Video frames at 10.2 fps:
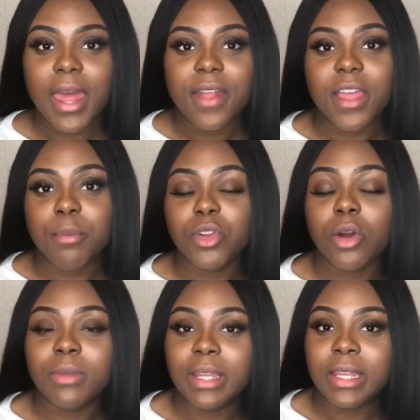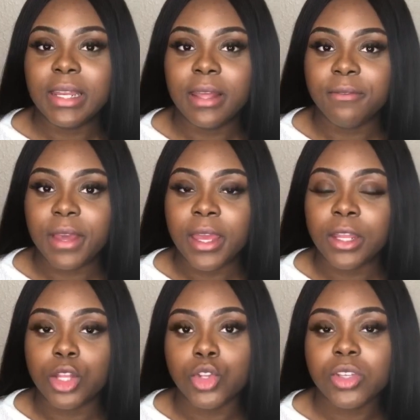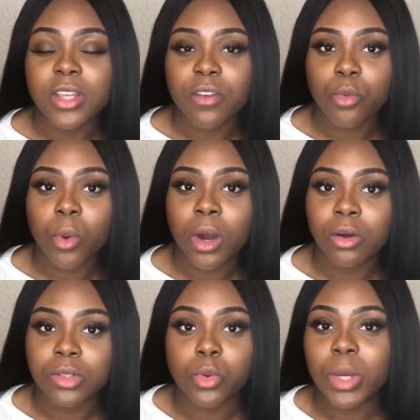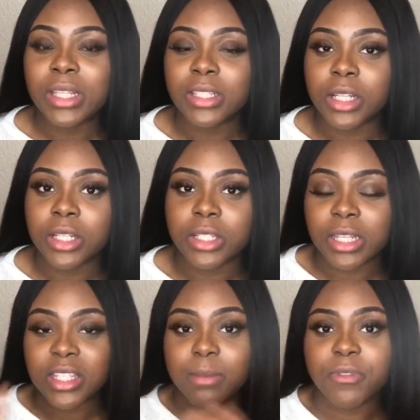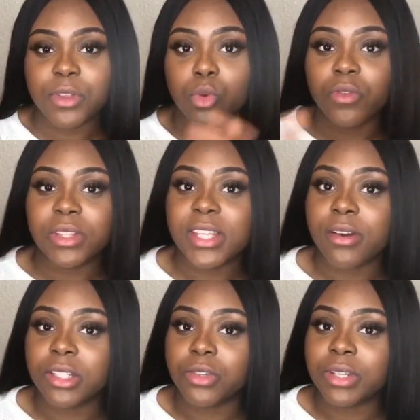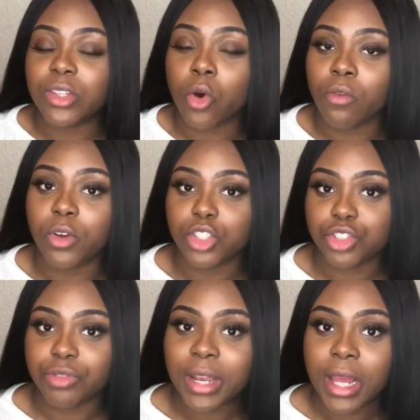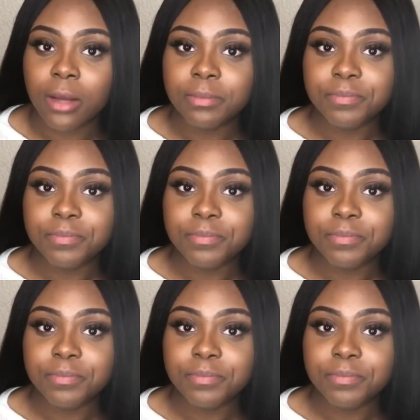They predominantly live in New South Wales, Queensland and some of the Northern Territories of Australia.